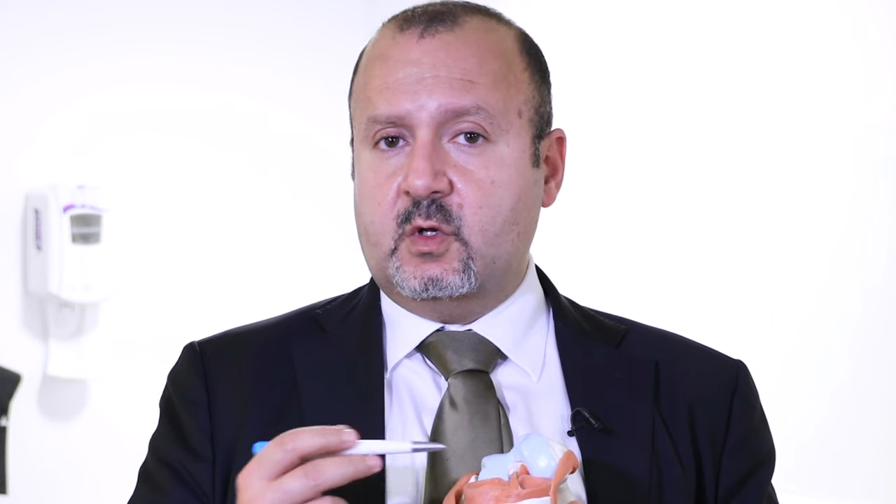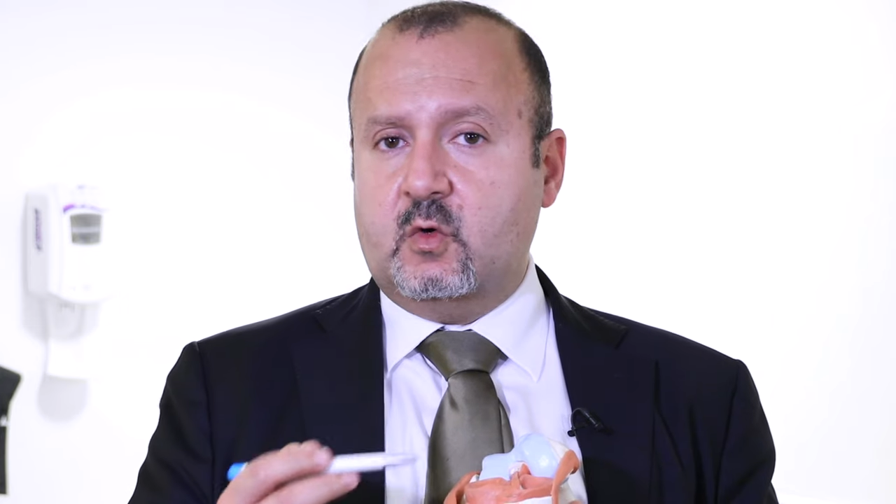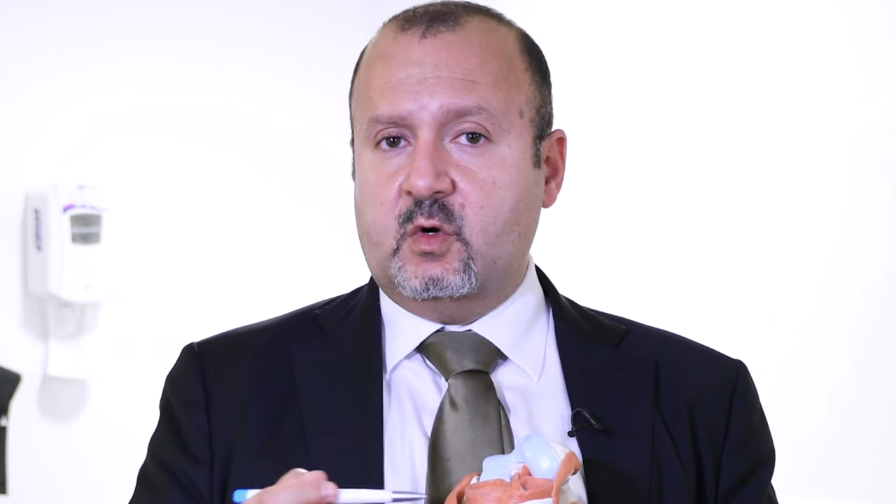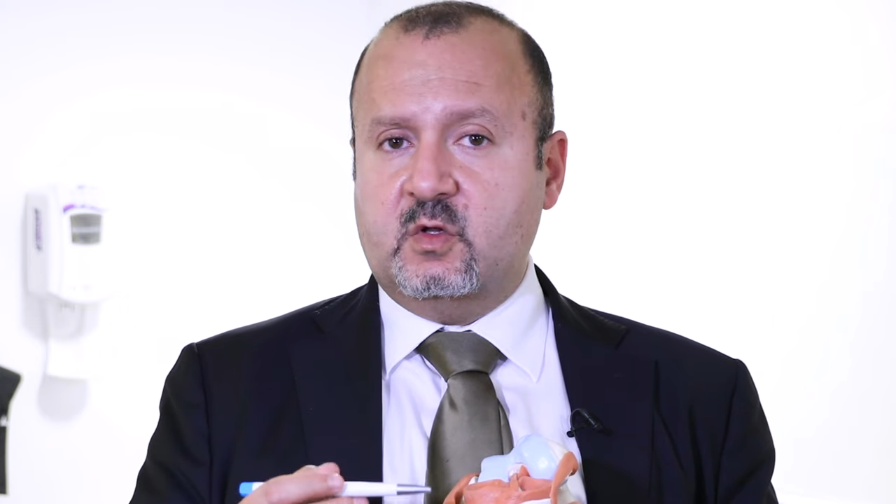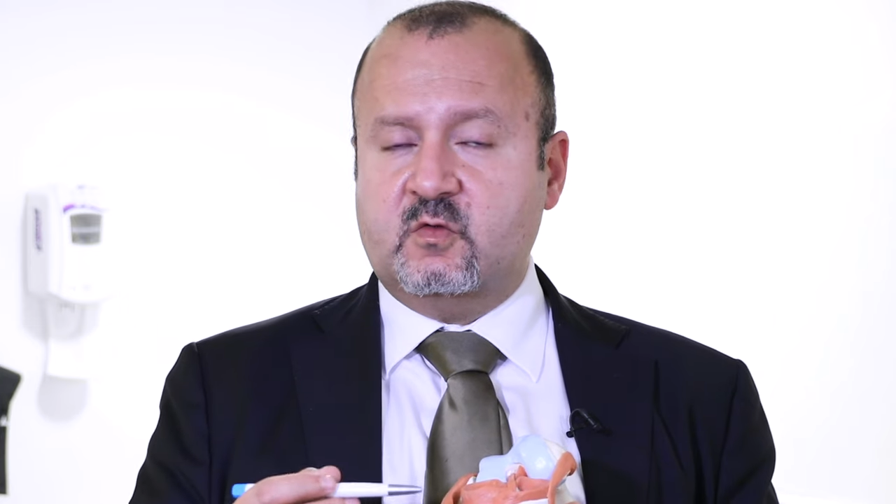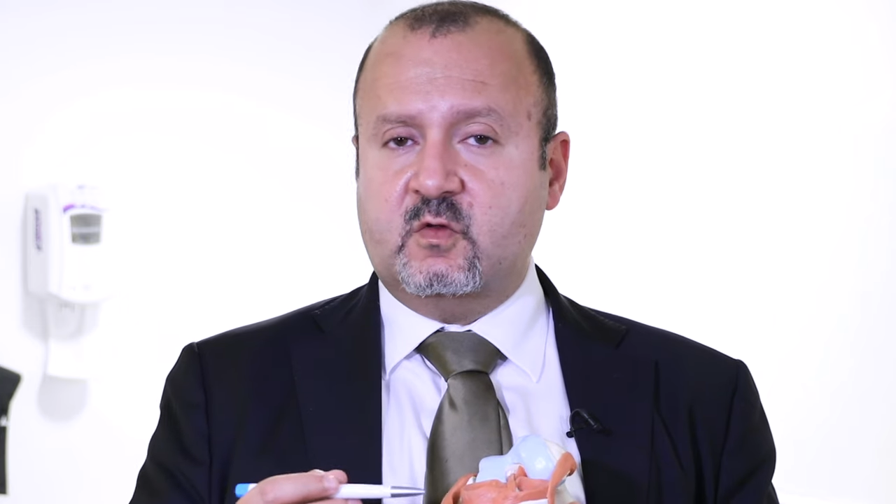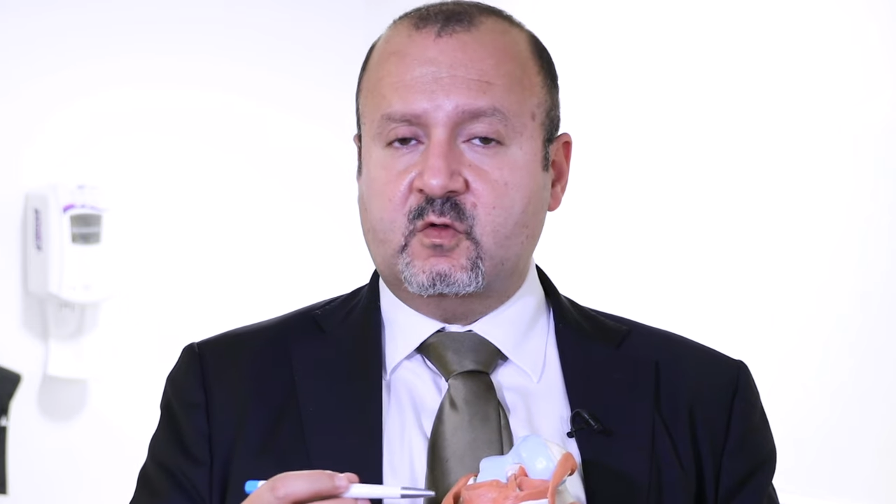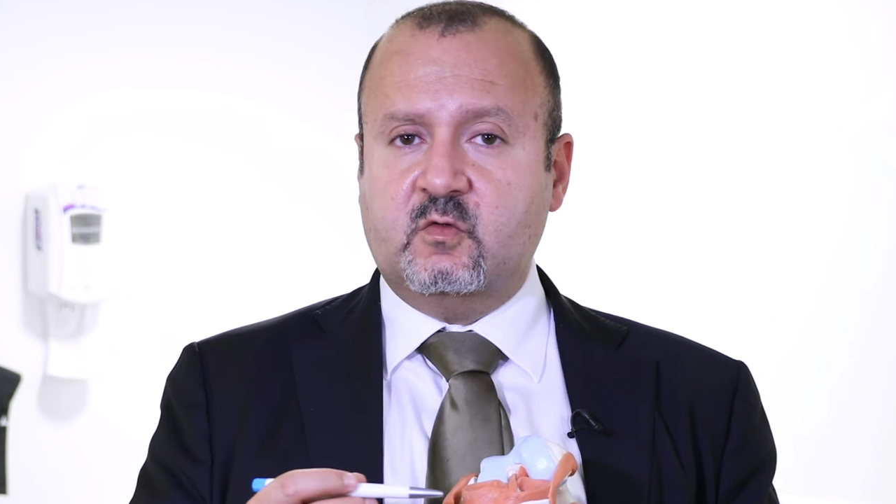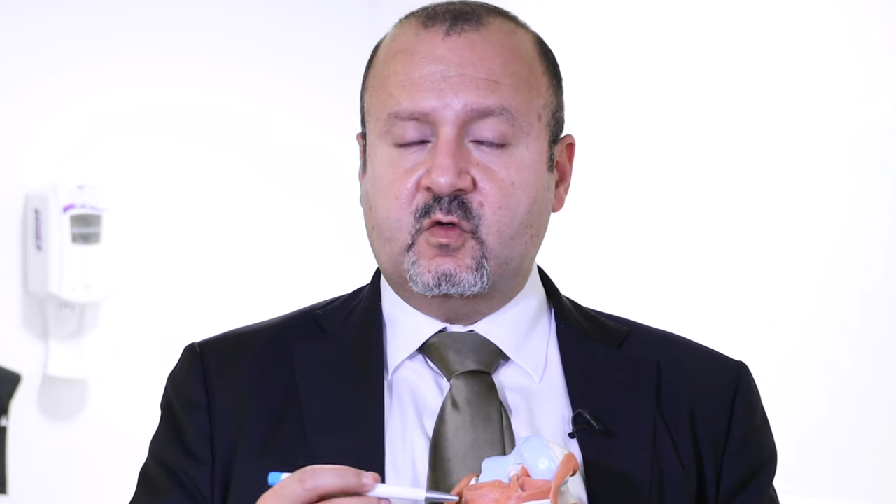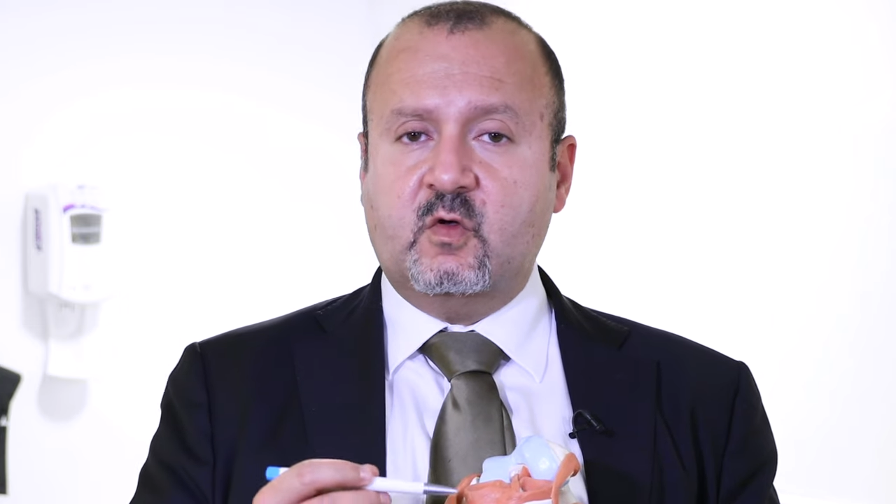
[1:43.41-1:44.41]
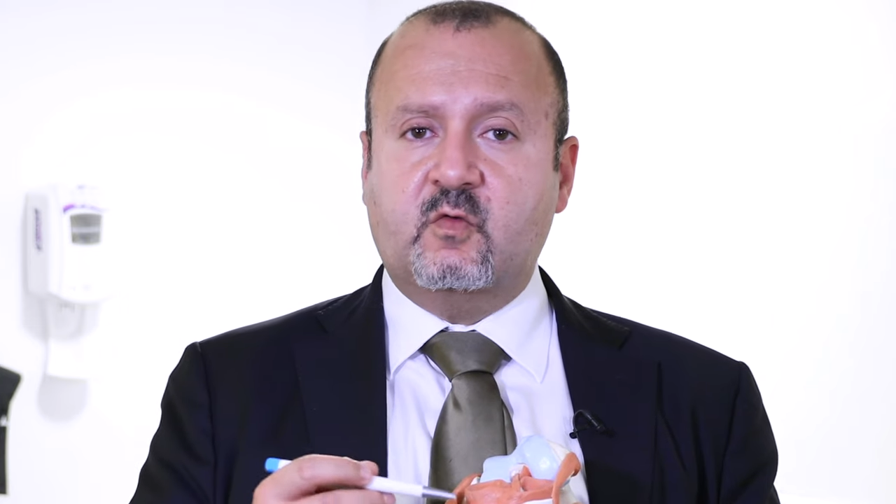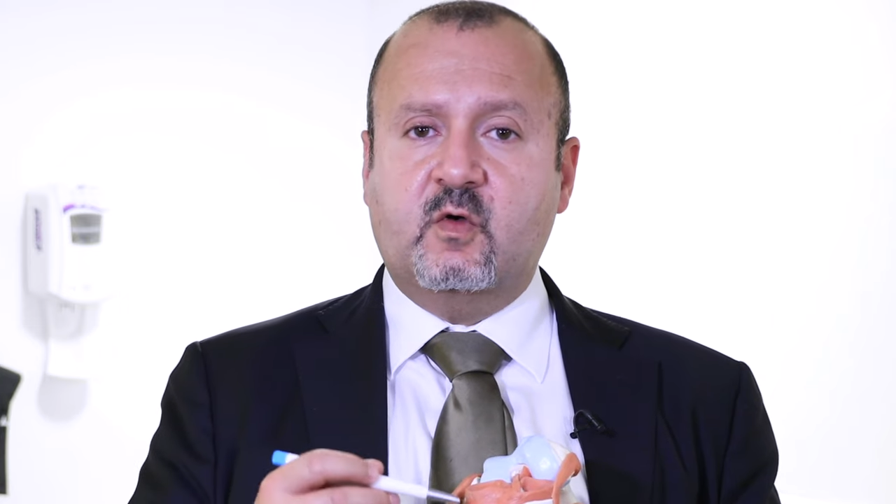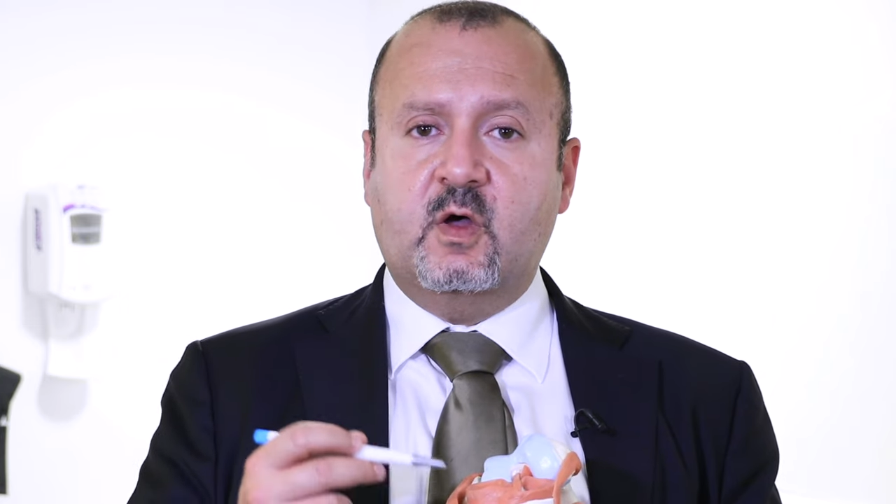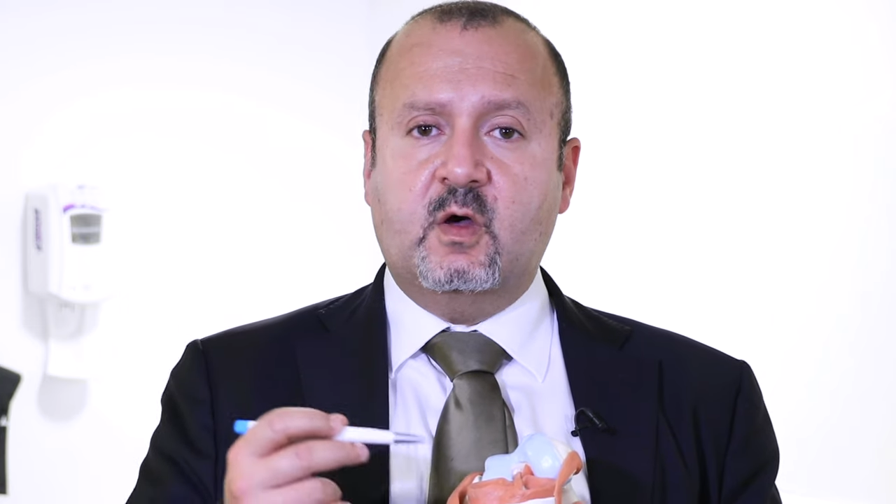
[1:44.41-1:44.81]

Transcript: lower incidence of